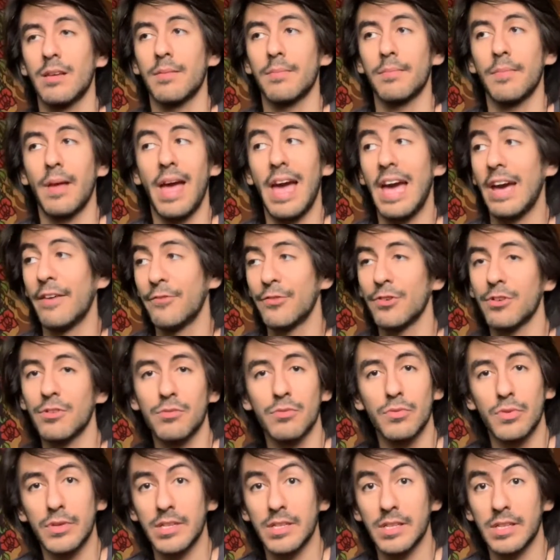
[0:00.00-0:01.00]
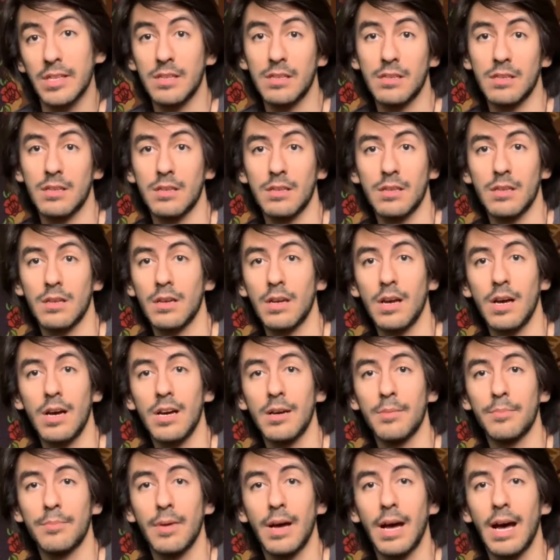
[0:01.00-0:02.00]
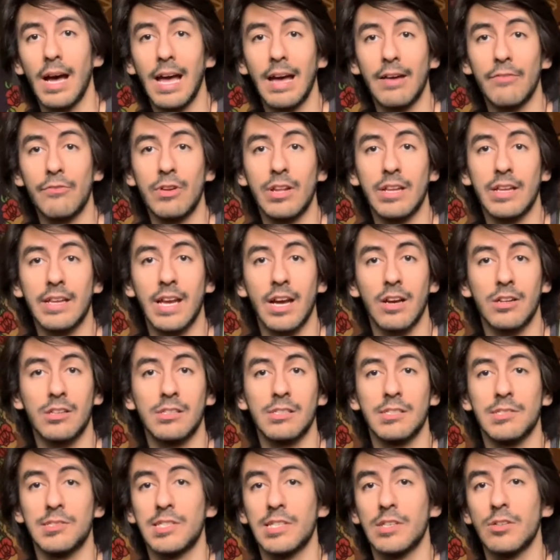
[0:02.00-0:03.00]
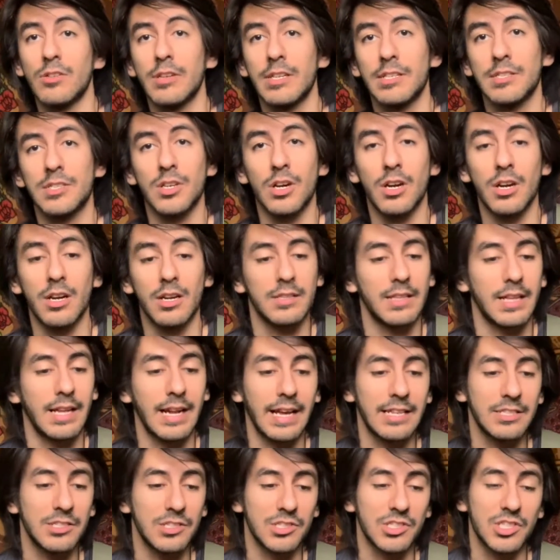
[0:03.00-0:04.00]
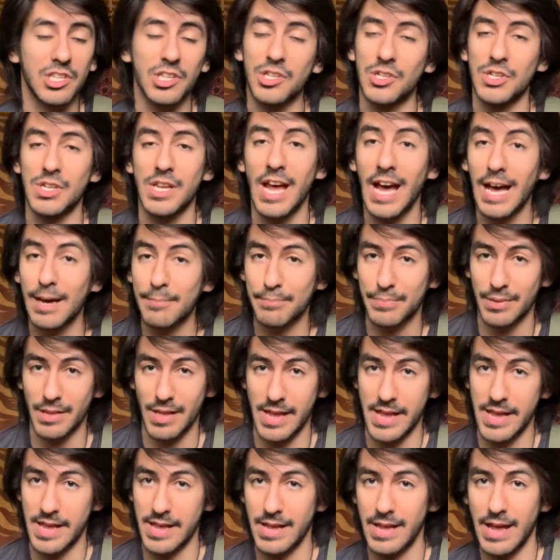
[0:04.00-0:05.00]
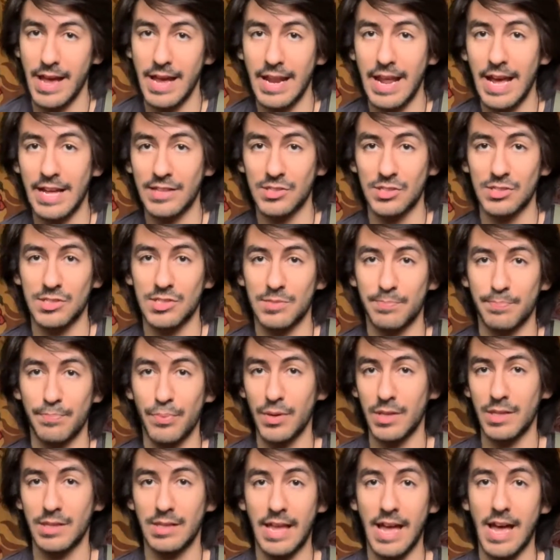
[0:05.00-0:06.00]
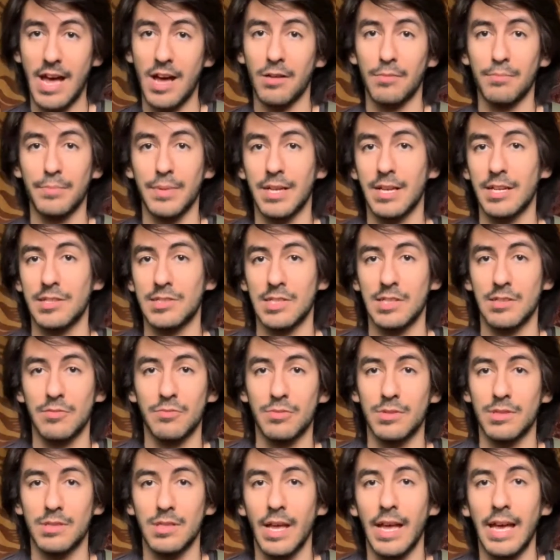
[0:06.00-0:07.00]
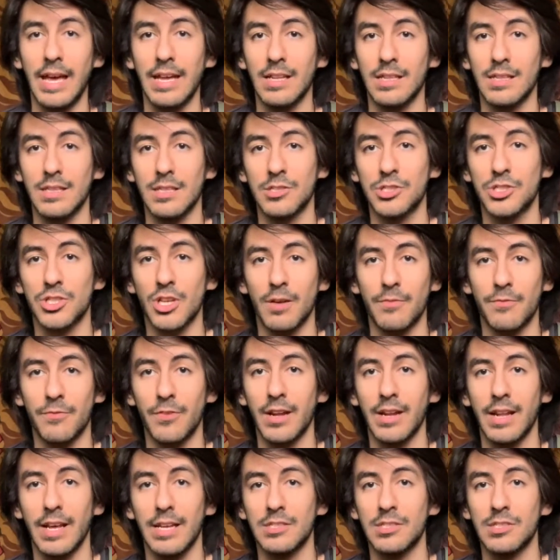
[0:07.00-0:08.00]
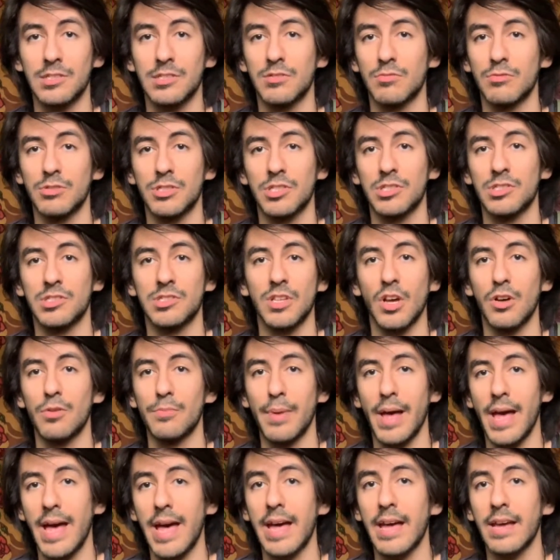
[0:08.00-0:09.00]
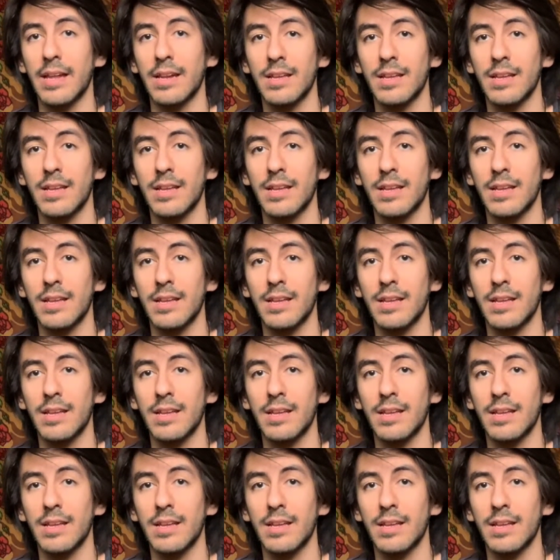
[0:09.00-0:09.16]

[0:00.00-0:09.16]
Ever, really. I haven't encountered a single guitar that I just could not play and had to put down because the sharp fret edges were just so bad.